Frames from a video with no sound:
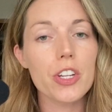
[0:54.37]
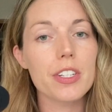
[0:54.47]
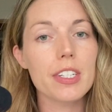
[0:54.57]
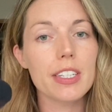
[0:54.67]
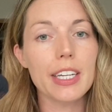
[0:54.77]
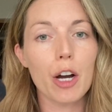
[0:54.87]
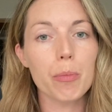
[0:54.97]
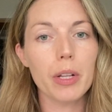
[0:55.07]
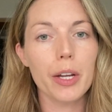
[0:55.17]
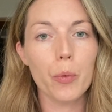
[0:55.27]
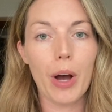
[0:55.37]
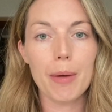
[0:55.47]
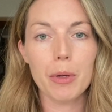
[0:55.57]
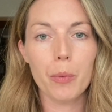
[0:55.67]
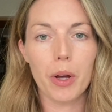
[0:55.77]
This is the Youngblood
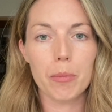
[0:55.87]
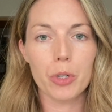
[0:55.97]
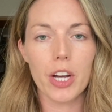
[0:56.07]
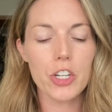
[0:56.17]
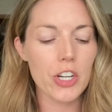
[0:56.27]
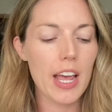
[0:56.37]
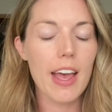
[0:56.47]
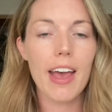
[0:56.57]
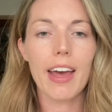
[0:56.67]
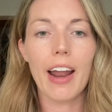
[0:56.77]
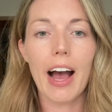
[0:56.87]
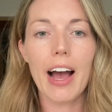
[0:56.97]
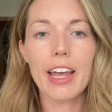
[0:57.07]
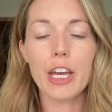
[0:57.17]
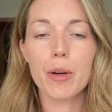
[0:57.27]
YB1 brush, and
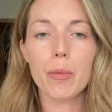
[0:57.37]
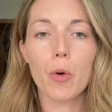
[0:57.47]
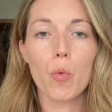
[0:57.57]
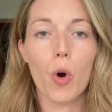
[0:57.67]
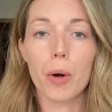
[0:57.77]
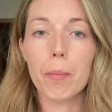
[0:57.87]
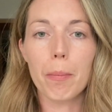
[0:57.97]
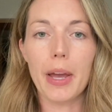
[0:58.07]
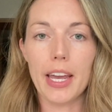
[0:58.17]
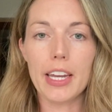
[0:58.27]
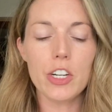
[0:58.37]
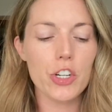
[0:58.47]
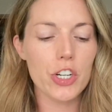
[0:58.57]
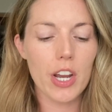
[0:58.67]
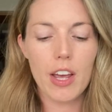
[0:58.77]
I am a warm
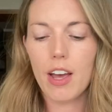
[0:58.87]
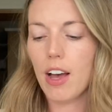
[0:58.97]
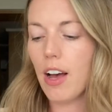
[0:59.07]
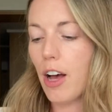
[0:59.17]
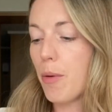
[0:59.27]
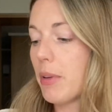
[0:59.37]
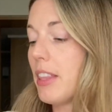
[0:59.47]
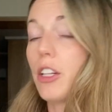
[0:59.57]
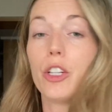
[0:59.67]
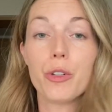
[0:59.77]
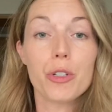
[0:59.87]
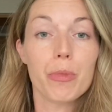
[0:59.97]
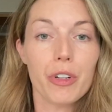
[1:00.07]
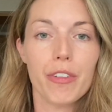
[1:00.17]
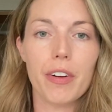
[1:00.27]
beige in the loose
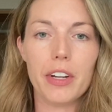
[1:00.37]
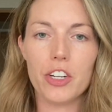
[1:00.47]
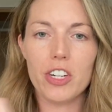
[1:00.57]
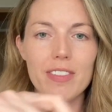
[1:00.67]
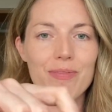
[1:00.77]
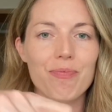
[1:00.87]
mineral foundation.